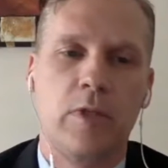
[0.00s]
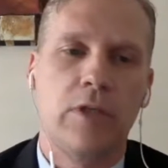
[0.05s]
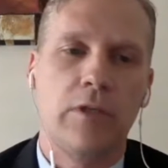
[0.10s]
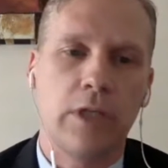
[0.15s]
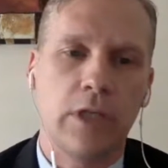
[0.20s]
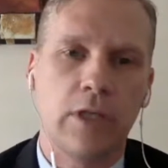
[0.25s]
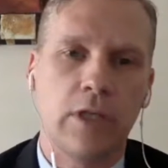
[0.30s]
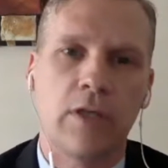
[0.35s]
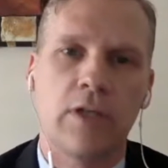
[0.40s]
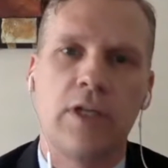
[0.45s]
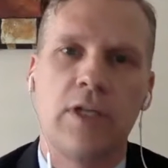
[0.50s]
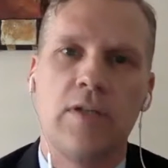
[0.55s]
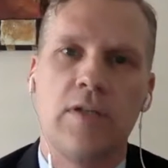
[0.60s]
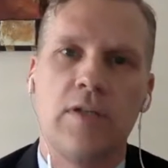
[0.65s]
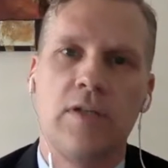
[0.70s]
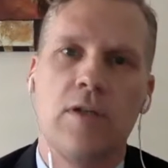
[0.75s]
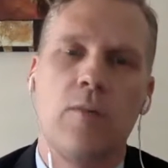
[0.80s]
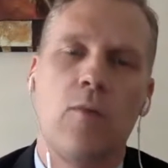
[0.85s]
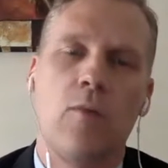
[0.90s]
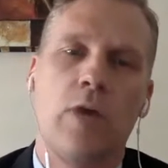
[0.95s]
clear in
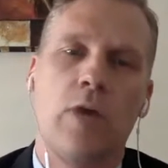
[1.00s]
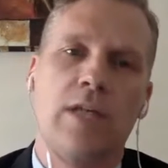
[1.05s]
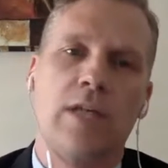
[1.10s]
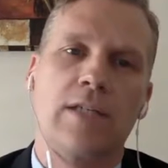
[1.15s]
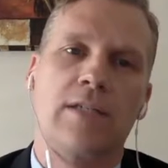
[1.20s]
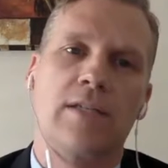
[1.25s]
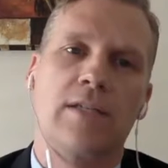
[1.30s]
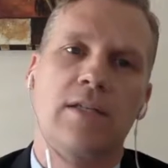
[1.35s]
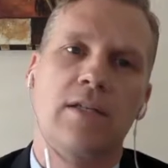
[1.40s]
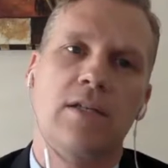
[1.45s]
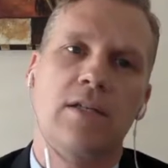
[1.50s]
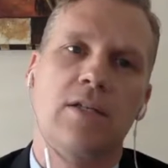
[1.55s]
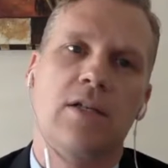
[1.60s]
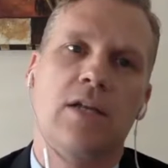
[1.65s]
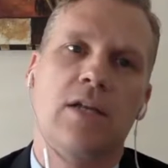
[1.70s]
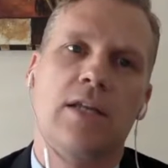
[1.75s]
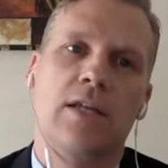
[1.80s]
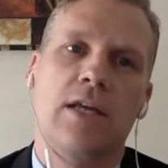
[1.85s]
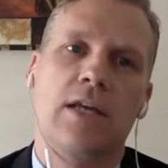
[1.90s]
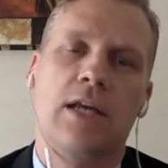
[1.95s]
some ways
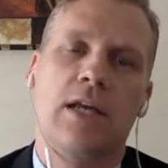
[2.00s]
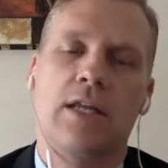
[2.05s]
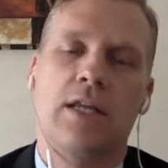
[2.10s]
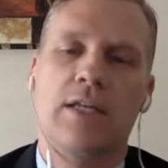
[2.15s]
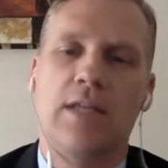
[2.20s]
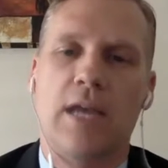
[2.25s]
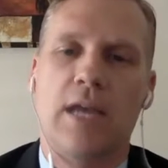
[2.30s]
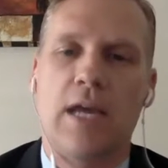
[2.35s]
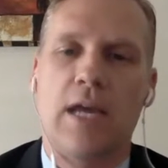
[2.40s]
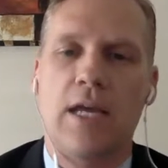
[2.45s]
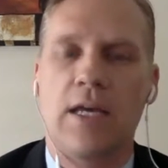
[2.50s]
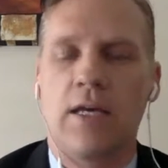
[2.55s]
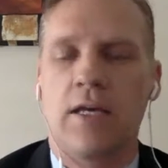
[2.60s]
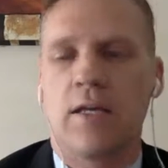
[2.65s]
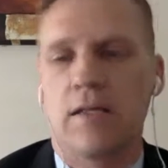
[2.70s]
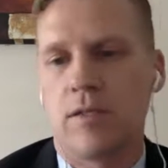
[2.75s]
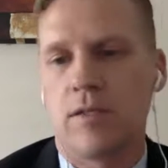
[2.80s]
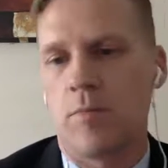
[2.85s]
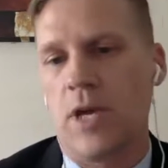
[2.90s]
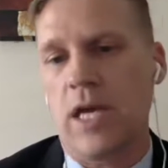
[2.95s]
decision at the end of the day
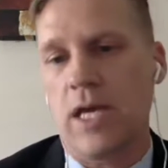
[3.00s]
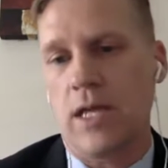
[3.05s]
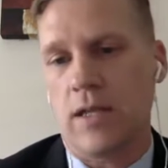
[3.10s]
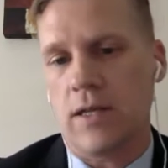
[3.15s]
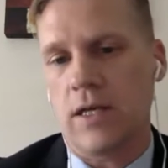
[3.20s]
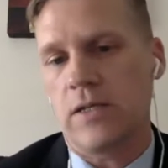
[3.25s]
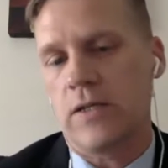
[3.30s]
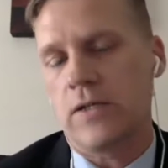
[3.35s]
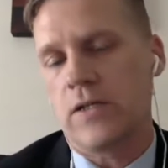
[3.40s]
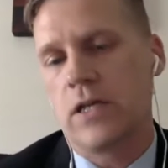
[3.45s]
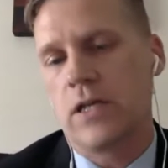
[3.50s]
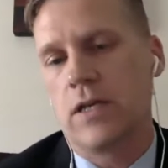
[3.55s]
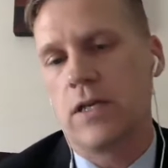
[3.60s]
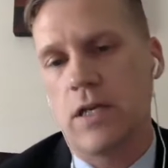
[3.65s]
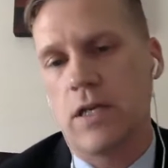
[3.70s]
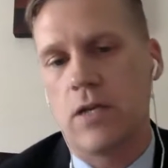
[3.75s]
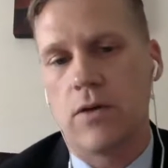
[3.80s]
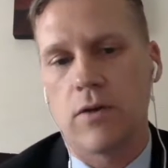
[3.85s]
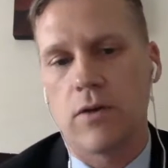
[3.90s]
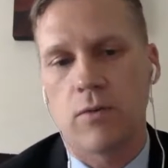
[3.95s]
to make this,
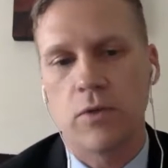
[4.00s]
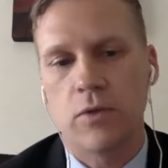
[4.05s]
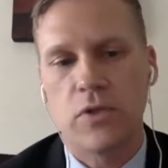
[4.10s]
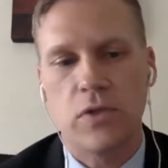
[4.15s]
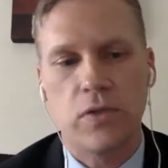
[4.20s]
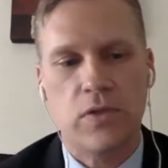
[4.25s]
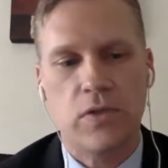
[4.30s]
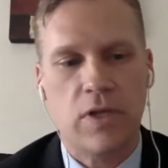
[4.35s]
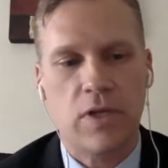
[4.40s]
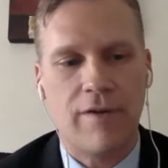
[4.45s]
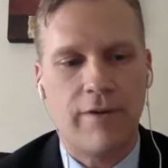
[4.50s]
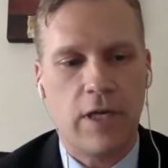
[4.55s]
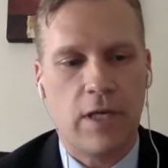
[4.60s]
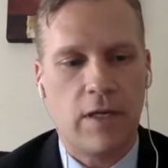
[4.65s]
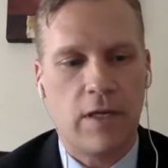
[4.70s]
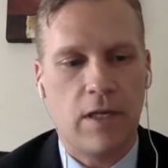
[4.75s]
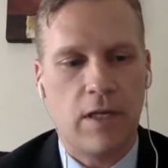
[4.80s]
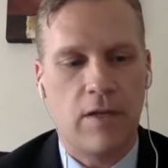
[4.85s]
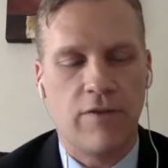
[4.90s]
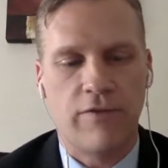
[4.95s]
and you know the results of
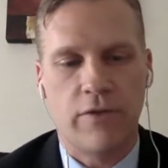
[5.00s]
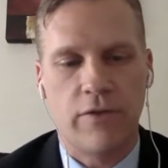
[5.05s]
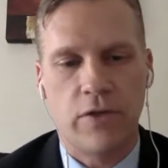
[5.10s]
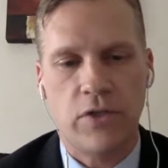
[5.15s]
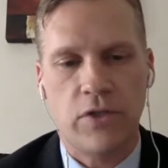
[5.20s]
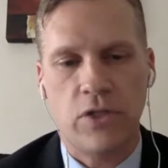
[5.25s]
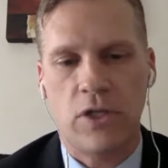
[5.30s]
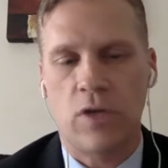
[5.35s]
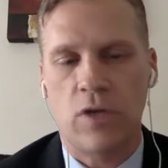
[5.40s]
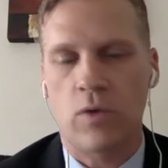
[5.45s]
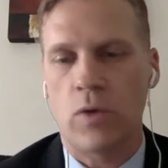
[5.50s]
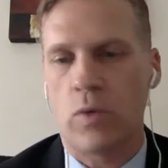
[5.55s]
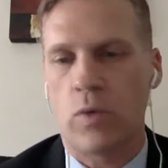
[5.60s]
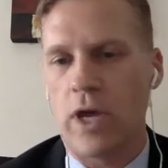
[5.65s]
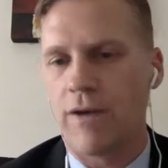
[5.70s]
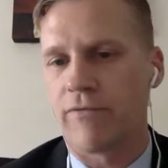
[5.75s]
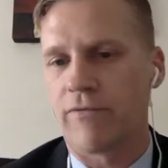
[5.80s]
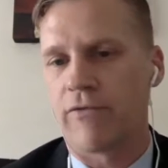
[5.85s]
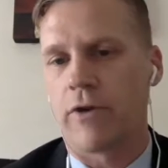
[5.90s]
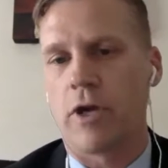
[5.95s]
it in the first year, we
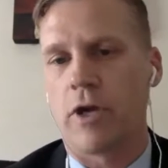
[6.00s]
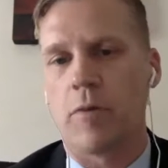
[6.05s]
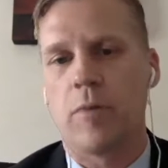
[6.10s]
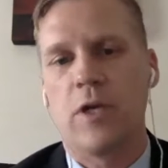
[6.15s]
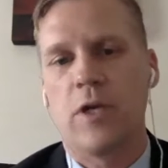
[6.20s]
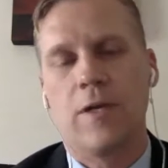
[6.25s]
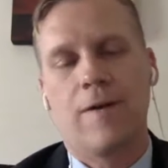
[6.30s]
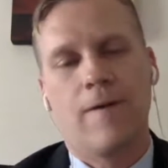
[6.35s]
went from